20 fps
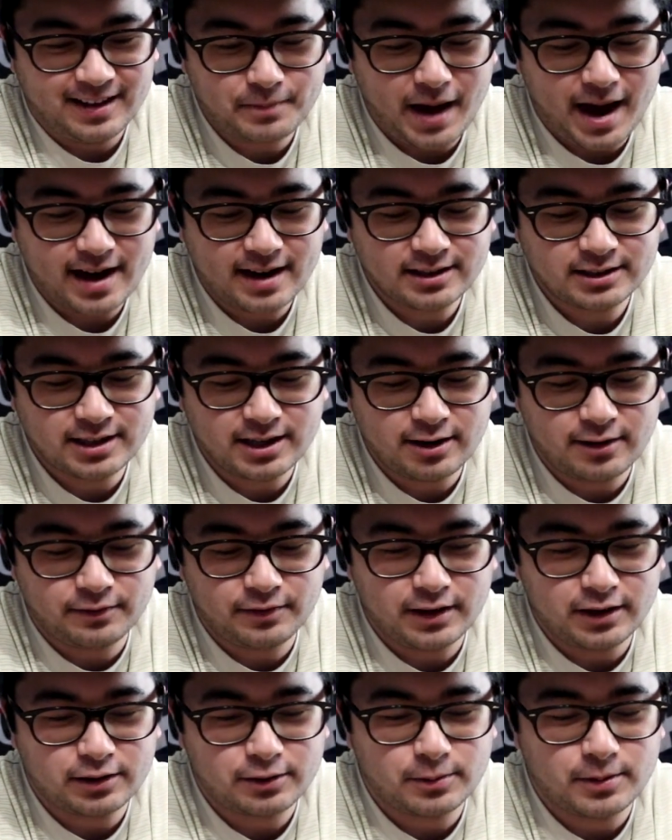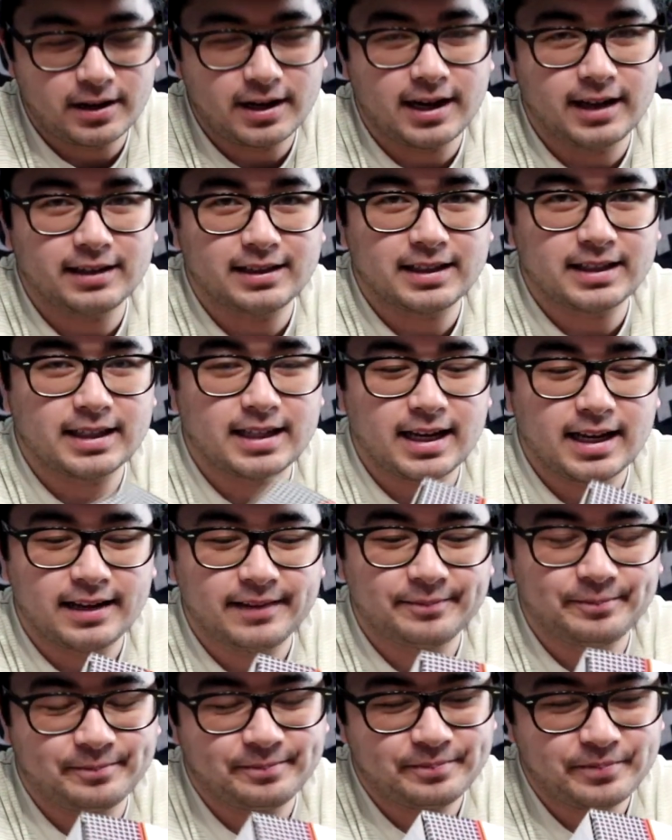Packaging of this one,
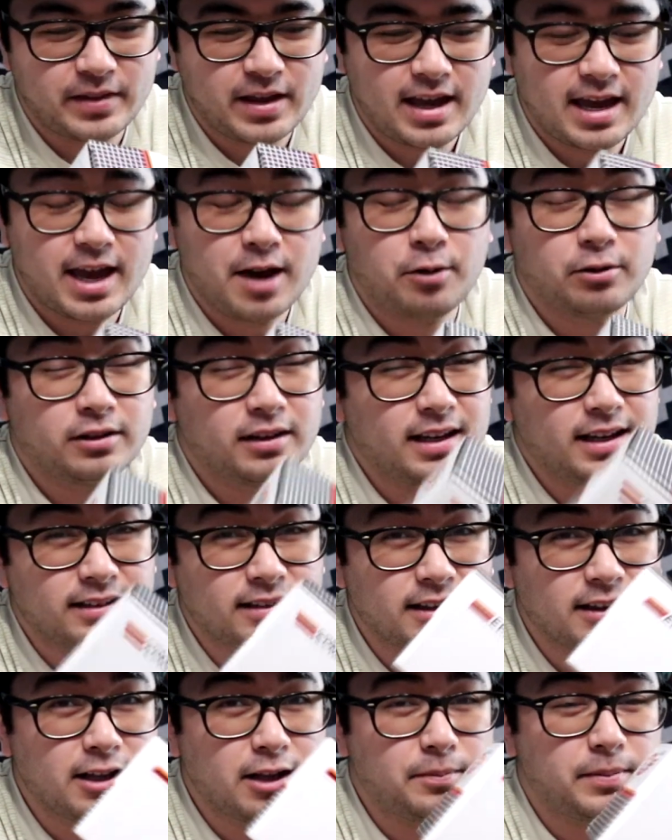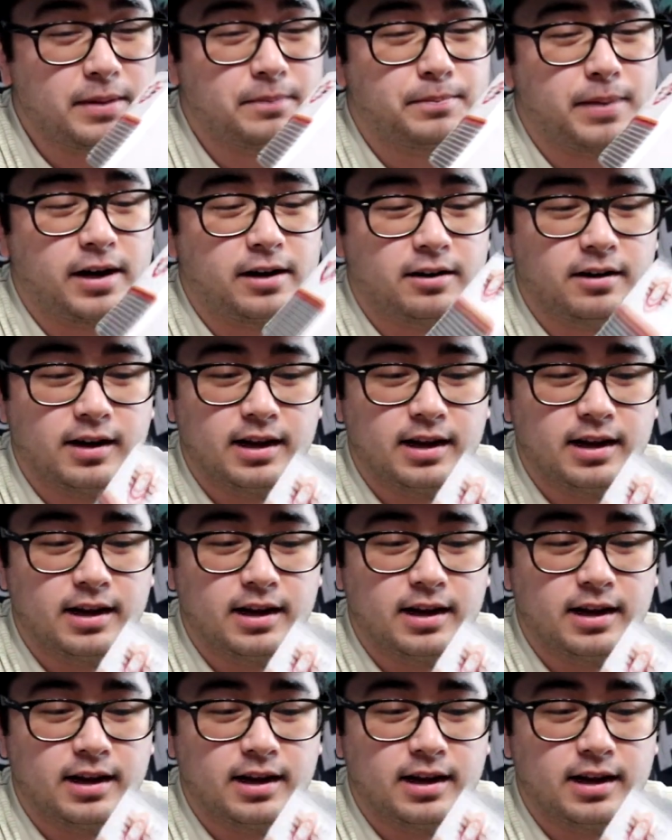it's a little bit better.